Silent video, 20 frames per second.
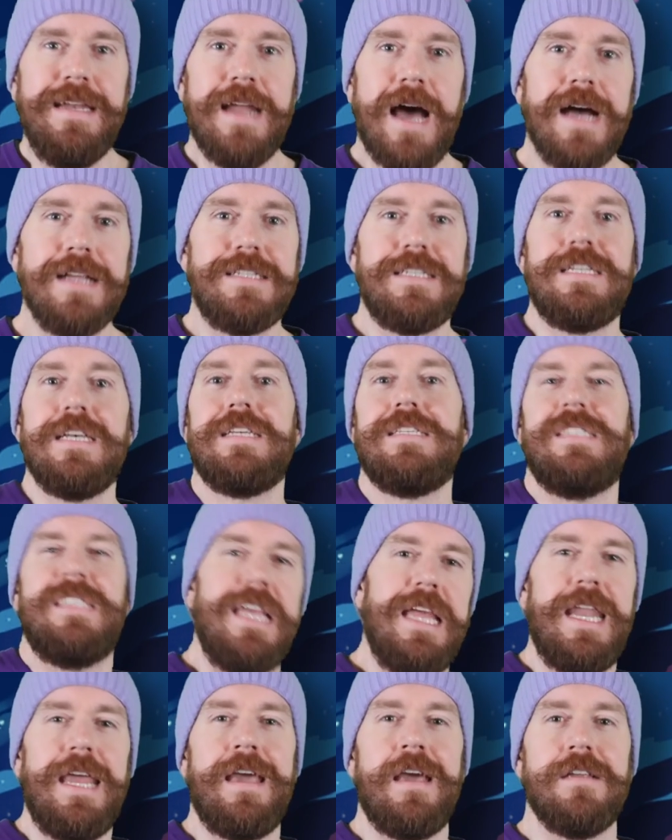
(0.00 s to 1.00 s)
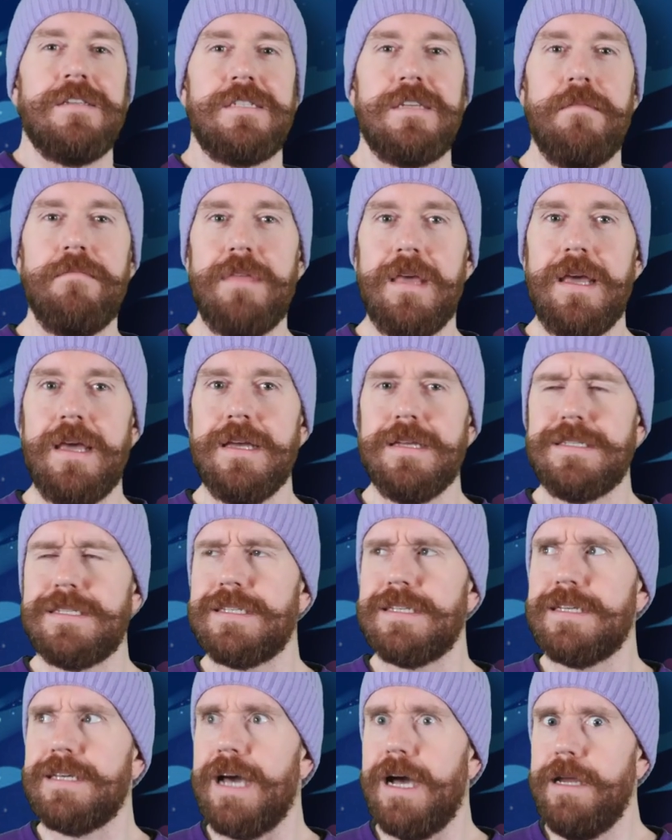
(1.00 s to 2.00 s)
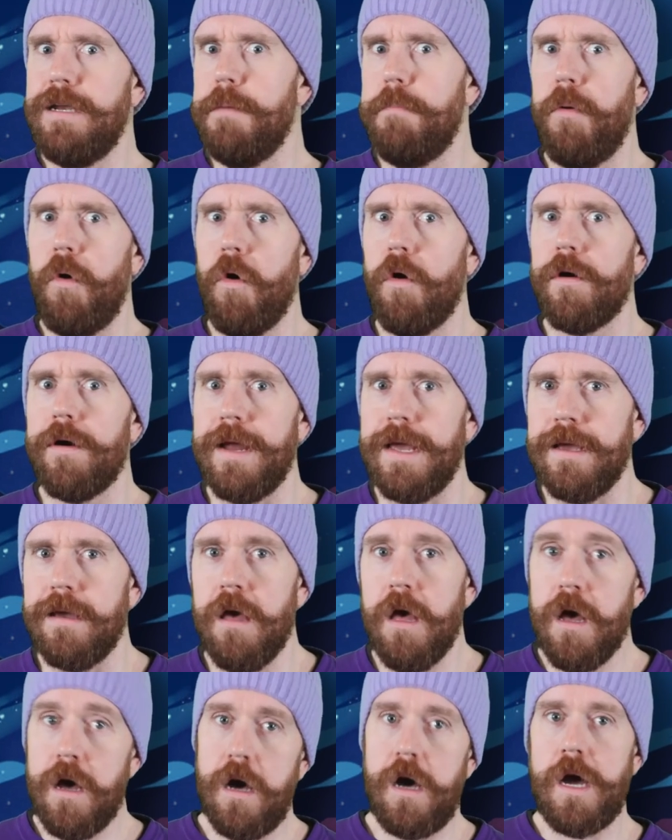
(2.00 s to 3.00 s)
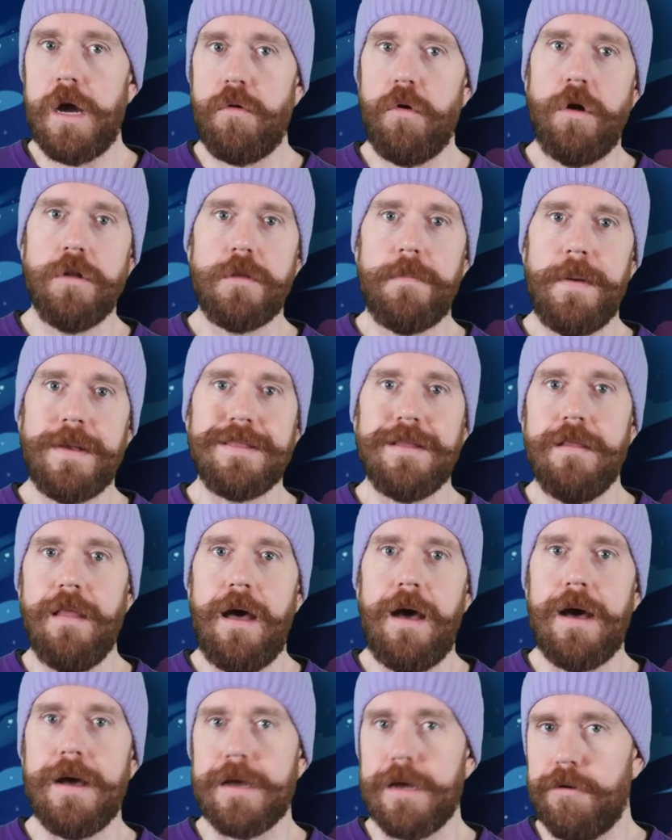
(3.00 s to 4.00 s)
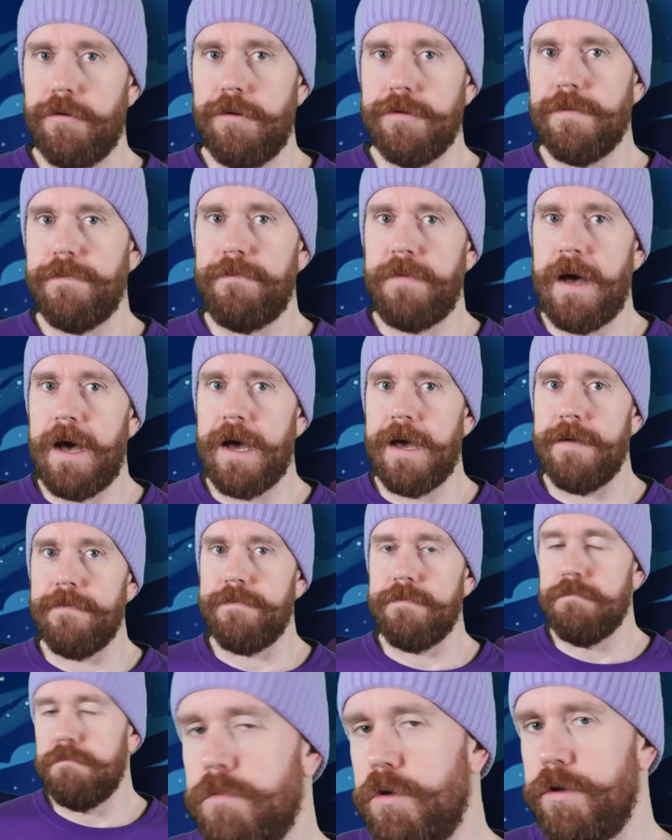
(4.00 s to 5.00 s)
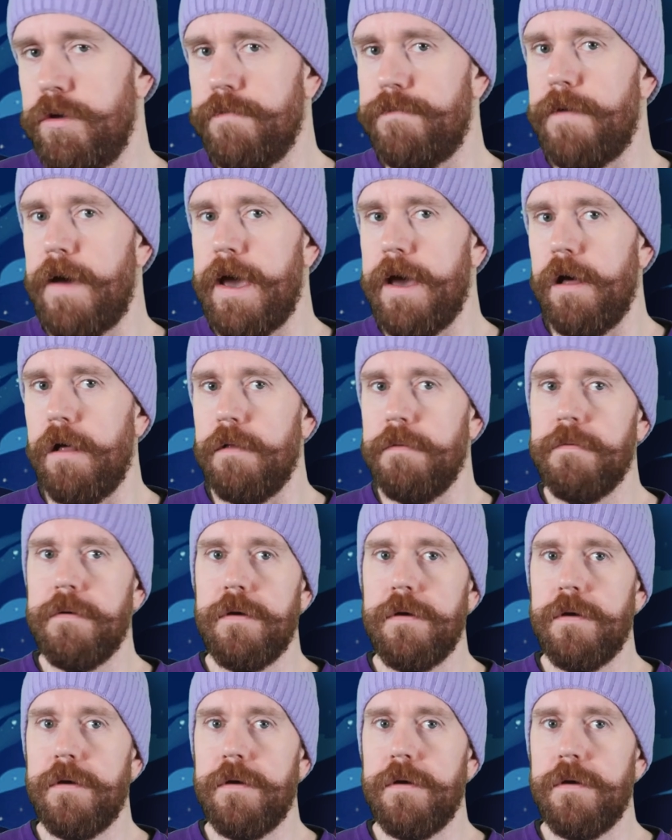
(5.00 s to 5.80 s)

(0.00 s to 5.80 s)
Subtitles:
not succeeding at something is kind of boring. Oh, I rolled to pick the lock. I rolled a 5. Oh, you fail.